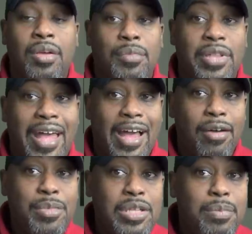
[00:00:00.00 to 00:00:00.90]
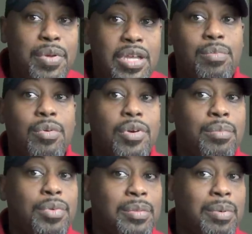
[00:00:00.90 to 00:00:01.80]
But how many people
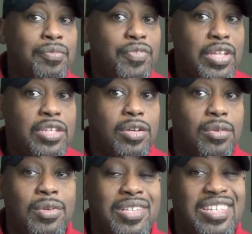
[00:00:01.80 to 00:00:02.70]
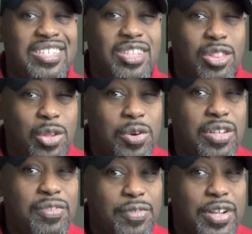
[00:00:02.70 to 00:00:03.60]
can put up a video that's
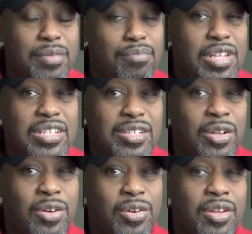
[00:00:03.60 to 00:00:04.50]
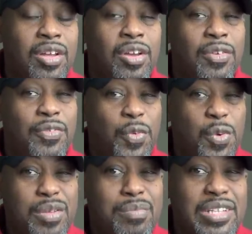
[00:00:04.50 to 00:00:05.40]
30 freaking minutes long,
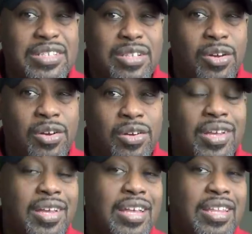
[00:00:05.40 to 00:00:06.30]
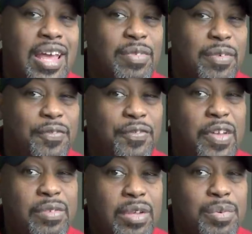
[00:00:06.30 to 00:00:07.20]
40 minutes long, and have a
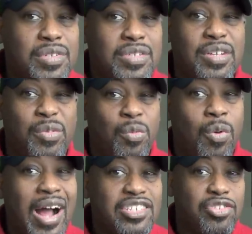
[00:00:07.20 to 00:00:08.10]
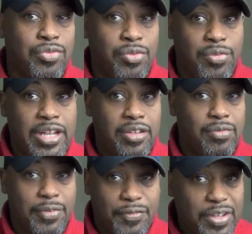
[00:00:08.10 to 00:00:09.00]
50% watch through rate
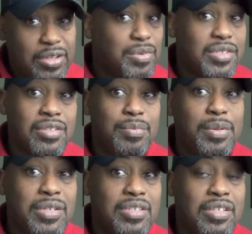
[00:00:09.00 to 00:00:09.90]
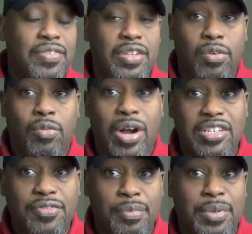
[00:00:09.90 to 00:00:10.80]
where 50% of the people that see the video
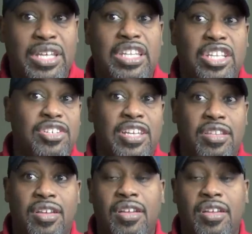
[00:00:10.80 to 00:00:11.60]
watch it from beginning to end?